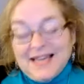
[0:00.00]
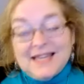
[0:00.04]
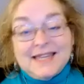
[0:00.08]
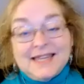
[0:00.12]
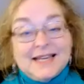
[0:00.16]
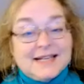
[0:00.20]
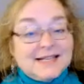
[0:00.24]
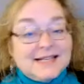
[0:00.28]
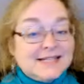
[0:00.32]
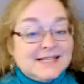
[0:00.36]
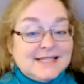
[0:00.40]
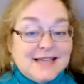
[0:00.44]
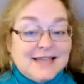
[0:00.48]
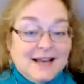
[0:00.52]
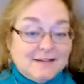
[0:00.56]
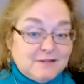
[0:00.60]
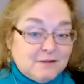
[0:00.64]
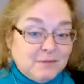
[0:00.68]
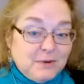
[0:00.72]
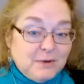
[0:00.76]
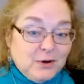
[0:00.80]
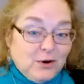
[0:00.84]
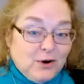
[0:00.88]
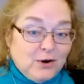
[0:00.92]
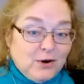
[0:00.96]
that doesn't have to
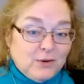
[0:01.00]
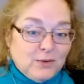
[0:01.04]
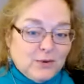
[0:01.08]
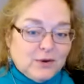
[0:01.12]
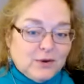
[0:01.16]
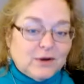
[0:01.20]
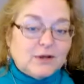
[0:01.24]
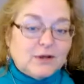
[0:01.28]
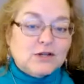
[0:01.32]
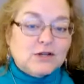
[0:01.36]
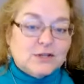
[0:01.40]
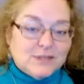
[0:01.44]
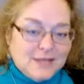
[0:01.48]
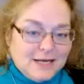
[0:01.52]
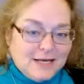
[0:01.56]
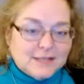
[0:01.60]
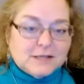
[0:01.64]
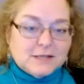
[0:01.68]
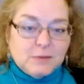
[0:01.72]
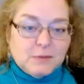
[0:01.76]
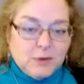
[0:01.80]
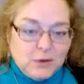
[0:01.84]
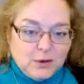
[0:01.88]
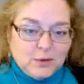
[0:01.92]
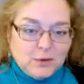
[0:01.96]
be hard work. It just has
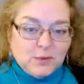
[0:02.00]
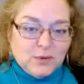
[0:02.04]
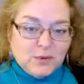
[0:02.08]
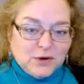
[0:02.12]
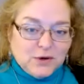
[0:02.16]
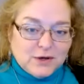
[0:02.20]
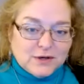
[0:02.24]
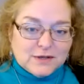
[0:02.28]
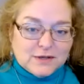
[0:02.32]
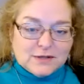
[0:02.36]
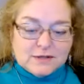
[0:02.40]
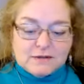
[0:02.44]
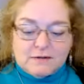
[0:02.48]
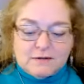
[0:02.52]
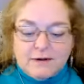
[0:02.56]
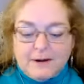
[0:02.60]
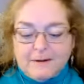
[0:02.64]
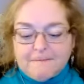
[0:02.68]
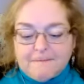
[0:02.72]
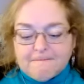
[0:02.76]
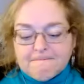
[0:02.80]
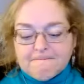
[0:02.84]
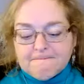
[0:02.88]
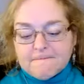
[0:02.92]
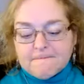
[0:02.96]
to be good works,
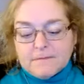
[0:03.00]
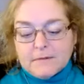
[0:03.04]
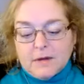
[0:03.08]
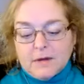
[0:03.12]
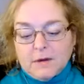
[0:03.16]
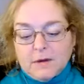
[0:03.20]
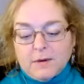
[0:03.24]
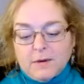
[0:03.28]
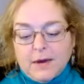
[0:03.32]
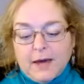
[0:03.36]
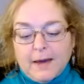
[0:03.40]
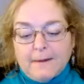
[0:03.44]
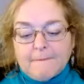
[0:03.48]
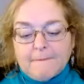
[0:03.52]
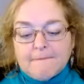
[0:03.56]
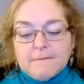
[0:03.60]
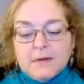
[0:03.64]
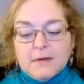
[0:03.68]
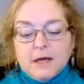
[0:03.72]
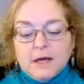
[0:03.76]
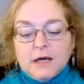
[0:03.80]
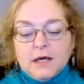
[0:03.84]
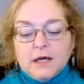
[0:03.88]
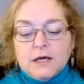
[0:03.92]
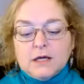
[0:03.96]
right? Okay.
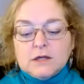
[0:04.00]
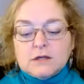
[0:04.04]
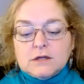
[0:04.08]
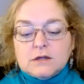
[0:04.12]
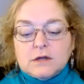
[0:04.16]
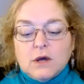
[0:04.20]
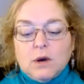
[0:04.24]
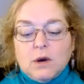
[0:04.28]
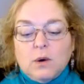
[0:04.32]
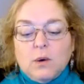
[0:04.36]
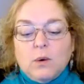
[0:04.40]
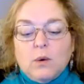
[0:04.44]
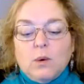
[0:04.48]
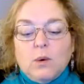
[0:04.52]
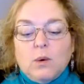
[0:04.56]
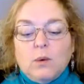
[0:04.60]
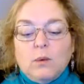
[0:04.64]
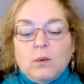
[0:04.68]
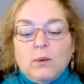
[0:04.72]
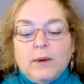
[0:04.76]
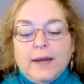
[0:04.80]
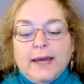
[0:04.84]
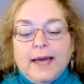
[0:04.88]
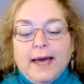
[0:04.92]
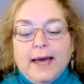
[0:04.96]
So
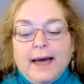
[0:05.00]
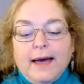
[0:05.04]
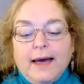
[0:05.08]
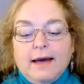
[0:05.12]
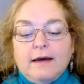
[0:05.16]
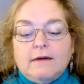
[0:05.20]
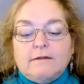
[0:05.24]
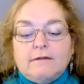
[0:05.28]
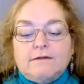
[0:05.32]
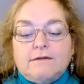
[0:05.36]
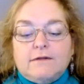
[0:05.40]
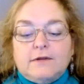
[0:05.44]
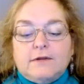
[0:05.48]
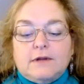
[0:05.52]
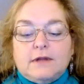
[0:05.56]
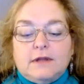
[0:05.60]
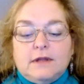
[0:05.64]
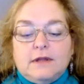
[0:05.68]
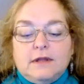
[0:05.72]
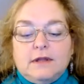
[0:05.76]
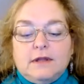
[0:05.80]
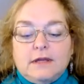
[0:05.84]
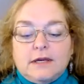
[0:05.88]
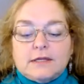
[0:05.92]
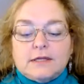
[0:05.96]
we have
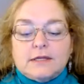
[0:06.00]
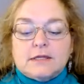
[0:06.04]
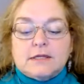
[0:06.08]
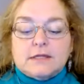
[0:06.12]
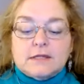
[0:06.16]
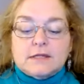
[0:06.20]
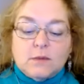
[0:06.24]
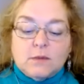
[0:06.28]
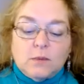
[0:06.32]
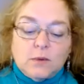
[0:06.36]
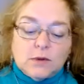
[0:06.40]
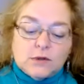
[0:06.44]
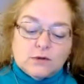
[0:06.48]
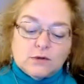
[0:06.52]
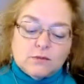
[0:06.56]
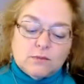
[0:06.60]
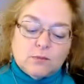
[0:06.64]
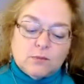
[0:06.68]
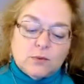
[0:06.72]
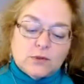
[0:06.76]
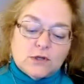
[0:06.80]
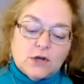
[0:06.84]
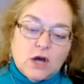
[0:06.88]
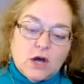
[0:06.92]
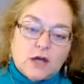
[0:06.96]
this, what's
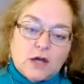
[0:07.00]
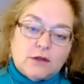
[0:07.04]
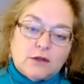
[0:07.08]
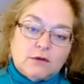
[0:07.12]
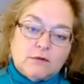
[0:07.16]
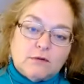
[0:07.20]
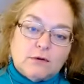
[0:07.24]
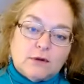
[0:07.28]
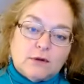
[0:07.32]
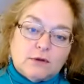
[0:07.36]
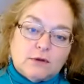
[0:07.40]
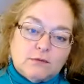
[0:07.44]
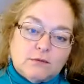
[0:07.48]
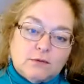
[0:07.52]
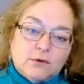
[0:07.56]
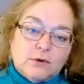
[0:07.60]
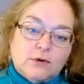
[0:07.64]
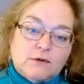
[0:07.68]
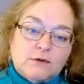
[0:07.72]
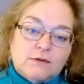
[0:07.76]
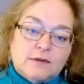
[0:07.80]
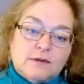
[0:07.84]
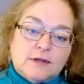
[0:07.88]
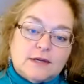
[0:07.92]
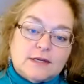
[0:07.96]
at the root
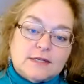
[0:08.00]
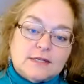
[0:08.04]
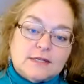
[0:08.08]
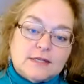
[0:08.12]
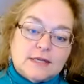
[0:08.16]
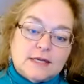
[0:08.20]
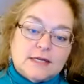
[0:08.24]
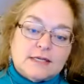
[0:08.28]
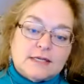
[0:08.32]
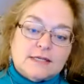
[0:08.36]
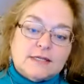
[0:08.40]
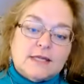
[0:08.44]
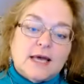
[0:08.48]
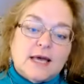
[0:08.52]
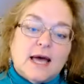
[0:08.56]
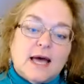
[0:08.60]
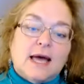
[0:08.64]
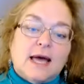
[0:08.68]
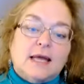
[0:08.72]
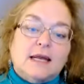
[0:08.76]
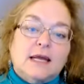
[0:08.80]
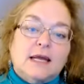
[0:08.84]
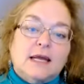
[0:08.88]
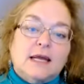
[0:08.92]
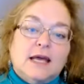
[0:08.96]
of this is
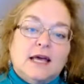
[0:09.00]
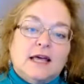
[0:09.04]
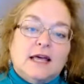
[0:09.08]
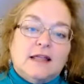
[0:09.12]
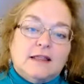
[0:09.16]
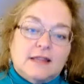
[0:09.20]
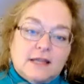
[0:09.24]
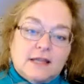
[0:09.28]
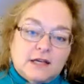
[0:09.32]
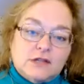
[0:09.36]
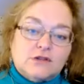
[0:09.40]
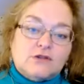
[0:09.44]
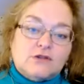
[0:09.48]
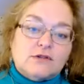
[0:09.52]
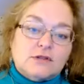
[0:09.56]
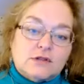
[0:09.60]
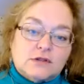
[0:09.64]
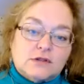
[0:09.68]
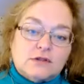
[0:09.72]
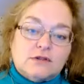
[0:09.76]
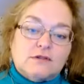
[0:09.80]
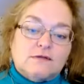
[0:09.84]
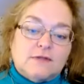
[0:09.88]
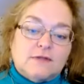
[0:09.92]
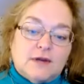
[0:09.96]
that things are
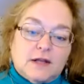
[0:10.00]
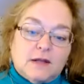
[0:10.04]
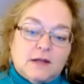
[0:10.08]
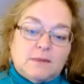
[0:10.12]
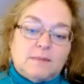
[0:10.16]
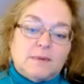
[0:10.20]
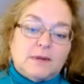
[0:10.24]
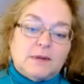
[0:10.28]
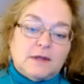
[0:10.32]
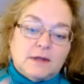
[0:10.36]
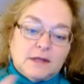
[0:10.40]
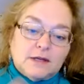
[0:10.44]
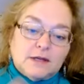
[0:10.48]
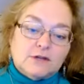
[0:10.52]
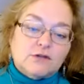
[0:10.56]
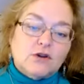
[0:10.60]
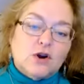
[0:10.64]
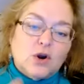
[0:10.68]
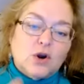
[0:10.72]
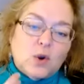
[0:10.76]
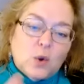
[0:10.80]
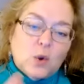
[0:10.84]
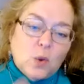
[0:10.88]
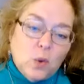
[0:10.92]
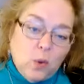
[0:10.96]
still developing. Things
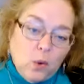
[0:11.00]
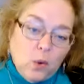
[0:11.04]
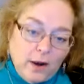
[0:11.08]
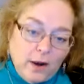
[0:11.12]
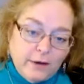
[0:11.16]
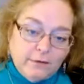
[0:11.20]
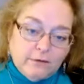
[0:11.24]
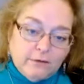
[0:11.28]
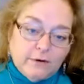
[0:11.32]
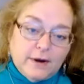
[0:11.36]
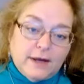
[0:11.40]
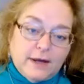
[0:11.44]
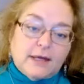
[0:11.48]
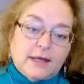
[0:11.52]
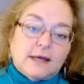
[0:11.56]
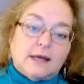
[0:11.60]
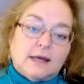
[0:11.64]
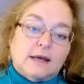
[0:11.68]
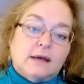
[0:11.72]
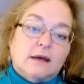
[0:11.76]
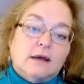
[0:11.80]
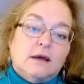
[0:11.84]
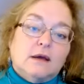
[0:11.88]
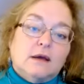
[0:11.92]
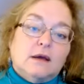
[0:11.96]
aren't quite
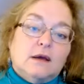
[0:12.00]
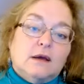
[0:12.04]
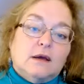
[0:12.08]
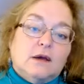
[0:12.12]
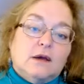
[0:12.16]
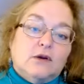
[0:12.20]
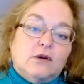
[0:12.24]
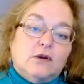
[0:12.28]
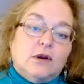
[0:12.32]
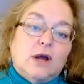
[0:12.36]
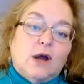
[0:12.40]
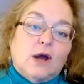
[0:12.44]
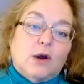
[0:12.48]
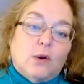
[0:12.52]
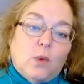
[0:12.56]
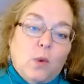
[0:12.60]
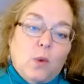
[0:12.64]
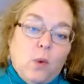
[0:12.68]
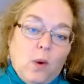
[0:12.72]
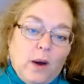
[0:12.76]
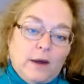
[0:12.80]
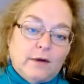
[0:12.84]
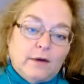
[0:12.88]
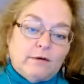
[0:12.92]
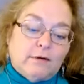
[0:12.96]
ready. You're not
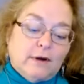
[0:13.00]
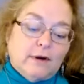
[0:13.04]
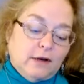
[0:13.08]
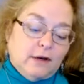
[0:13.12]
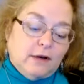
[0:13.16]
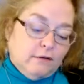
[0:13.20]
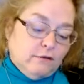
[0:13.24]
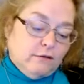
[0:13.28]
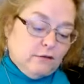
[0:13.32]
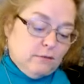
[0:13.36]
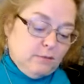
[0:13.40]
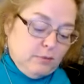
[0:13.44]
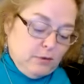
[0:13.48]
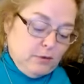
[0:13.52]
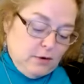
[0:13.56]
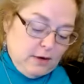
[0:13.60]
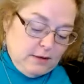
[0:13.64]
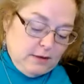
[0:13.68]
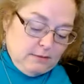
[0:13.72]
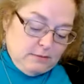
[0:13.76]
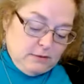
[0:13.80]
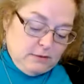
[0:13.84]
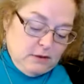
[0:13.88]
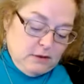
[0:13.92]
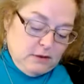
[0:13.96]
quite ready for
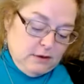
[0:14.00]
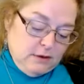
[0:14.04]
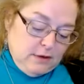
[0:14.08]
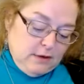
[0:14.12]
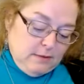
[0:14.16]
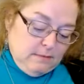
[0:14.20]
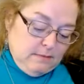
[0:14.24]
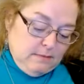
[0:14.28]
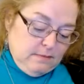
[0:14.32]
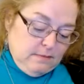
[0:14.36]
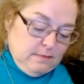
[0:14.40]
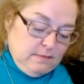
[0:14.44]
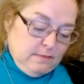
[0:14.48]
prime time.